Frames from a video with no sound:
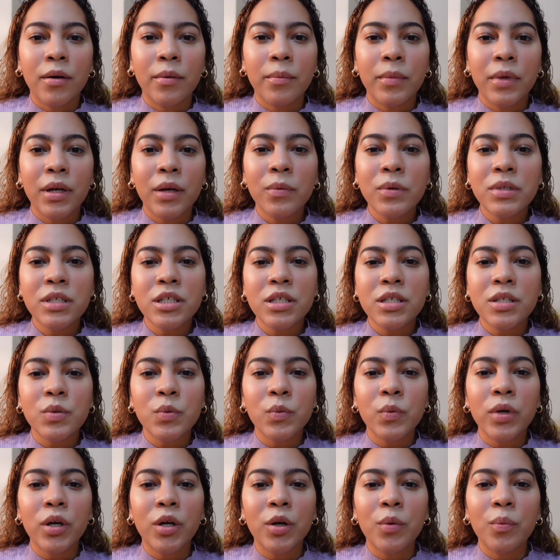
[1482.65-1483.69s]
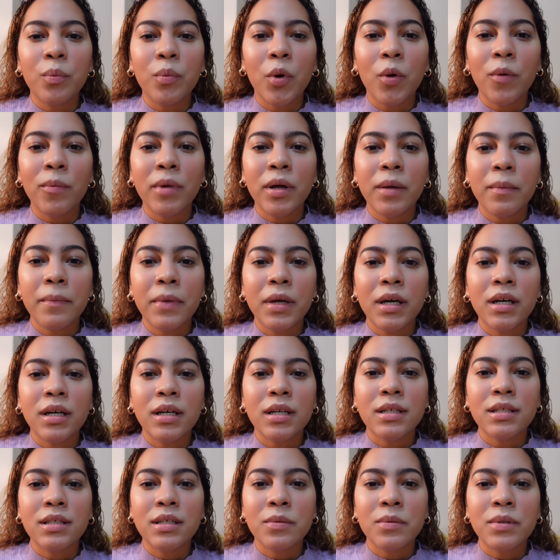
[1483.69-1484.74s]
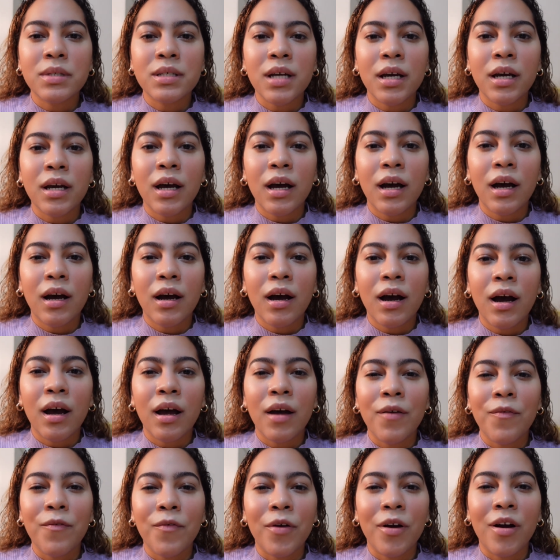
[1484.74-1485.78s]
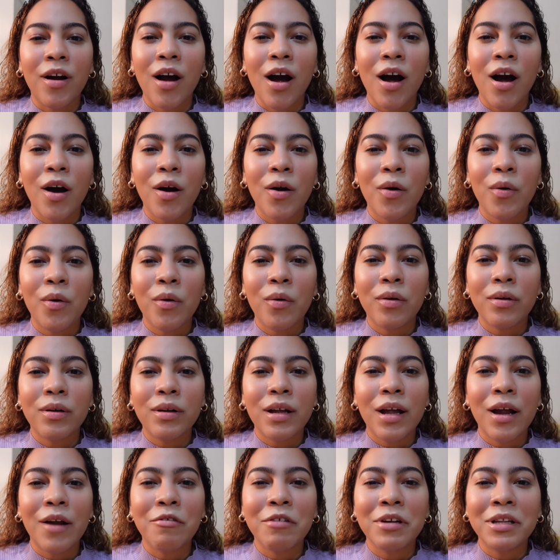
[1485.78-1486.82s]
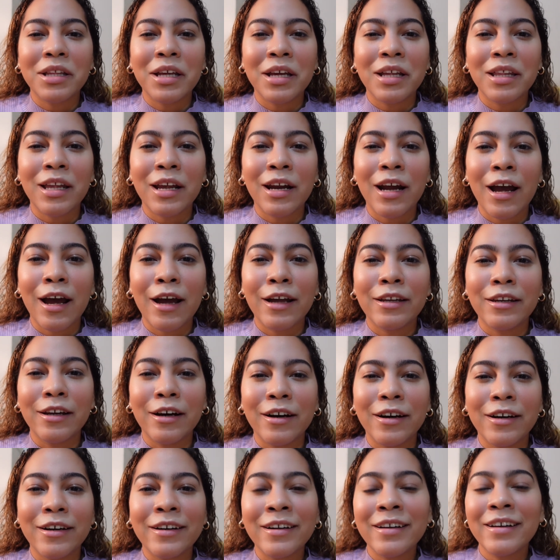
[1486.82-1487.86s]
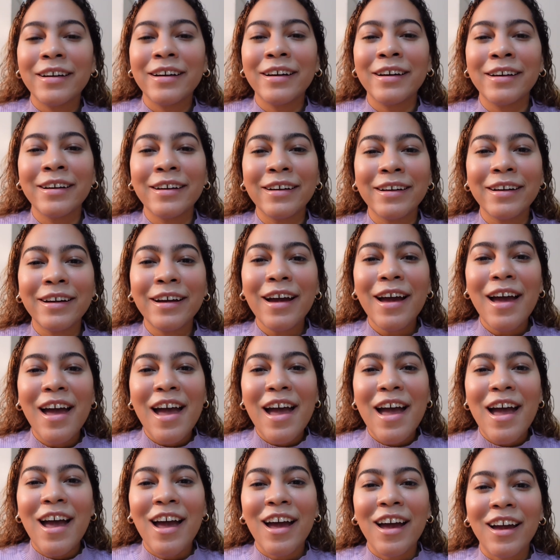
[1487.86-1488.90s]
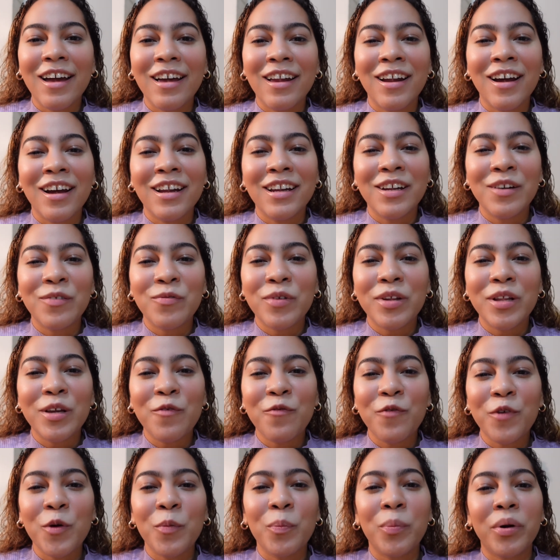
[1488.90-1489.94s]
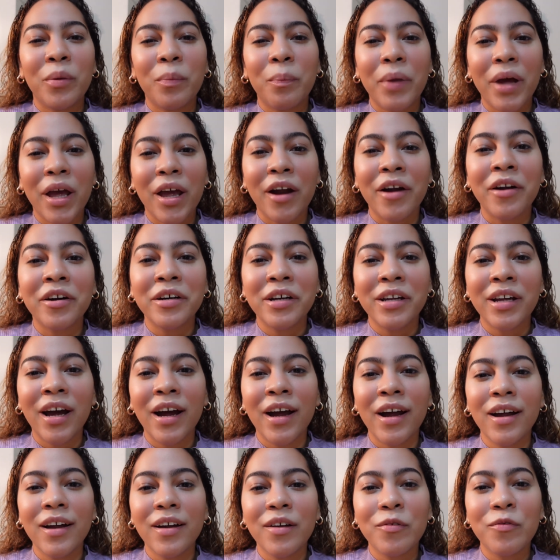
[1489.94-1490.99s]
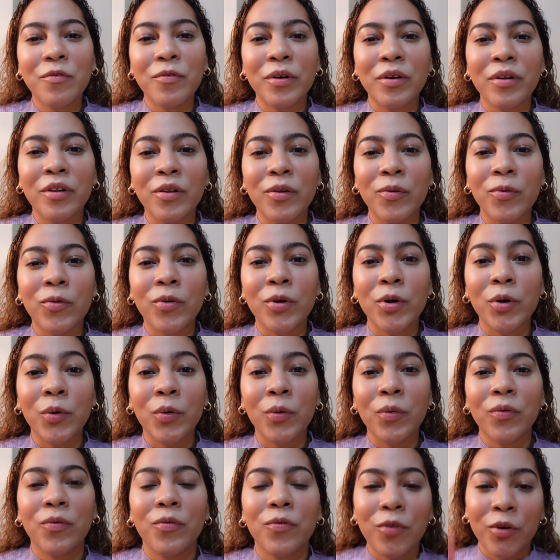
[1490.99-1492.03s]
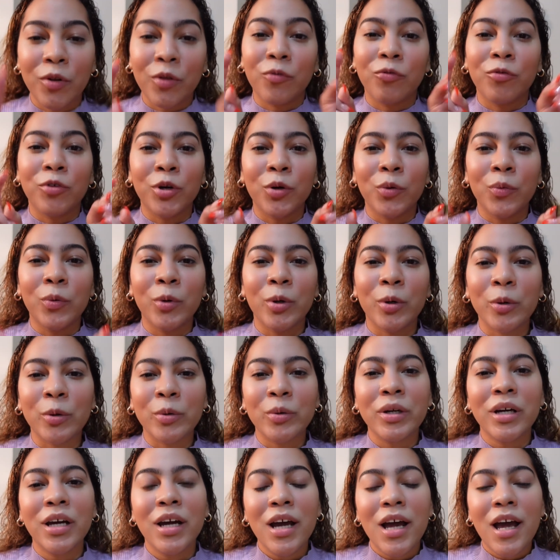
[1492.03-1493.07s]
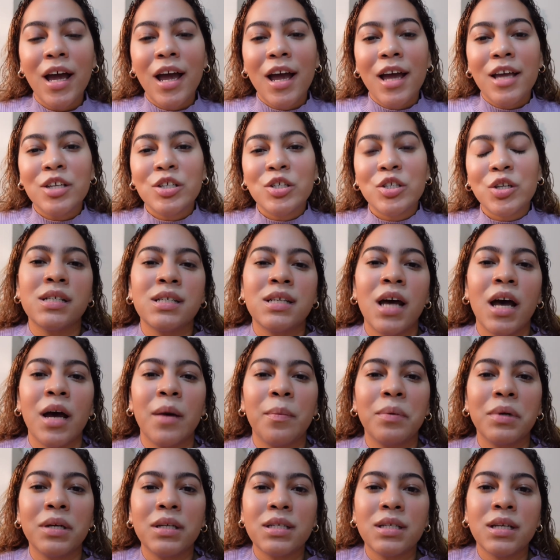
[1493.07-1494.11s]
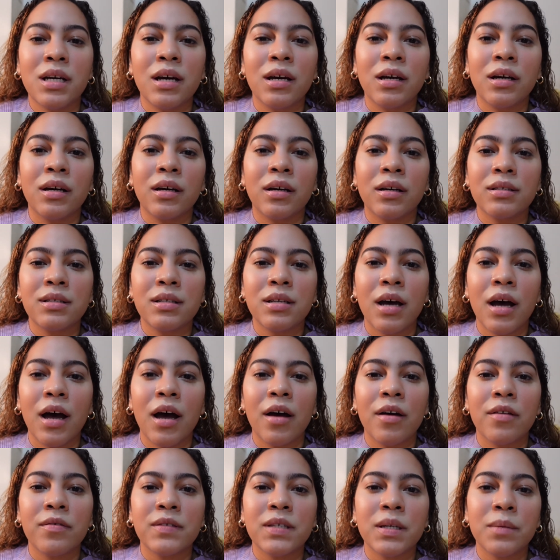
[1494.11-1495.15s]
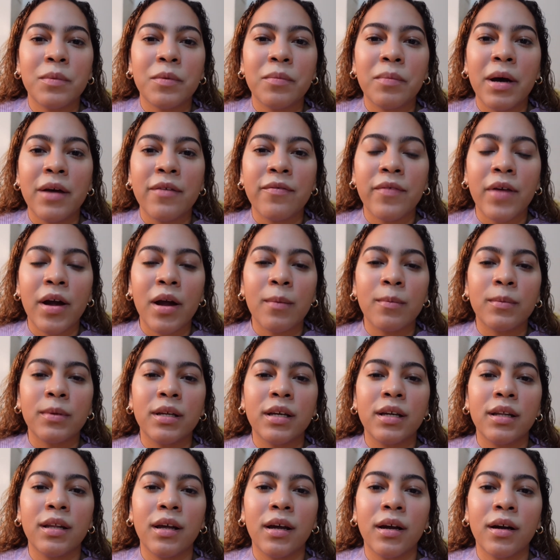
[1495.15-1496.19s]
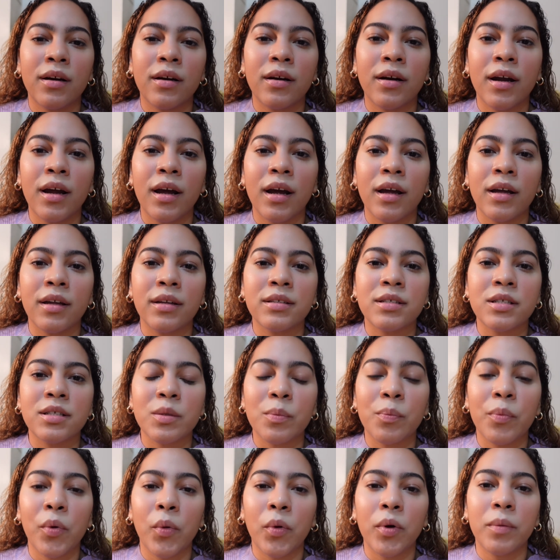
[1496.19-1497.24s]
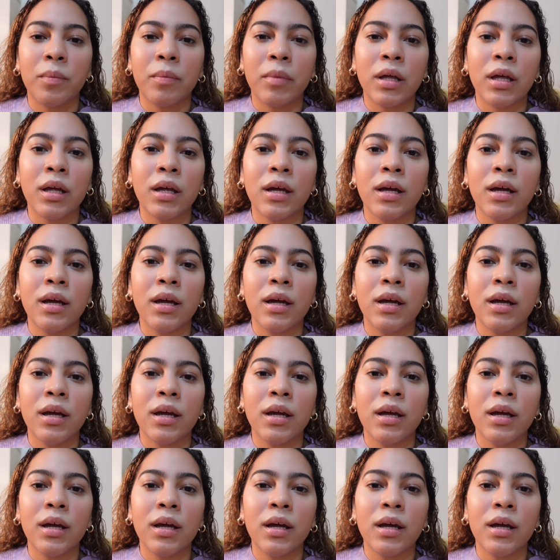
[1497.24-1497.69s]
It was just a weird moment because it was like I forgot everything that I had done. And I didn't really feel prepared yet for the real world. So just happy to have some of my family there and support me.